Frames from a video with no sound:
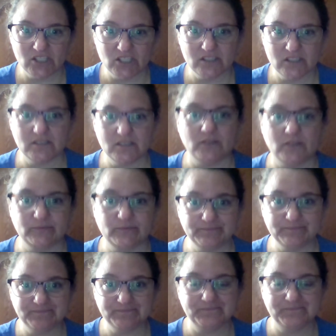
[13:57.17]
So,
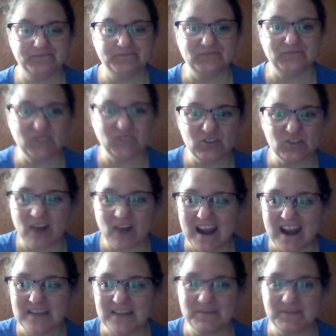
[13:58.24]

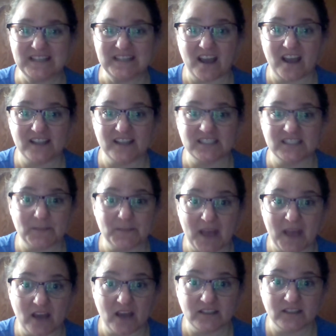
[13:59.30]
try to be nice
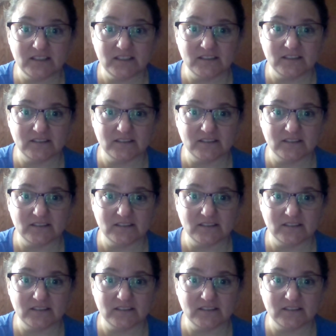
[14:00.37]
about it,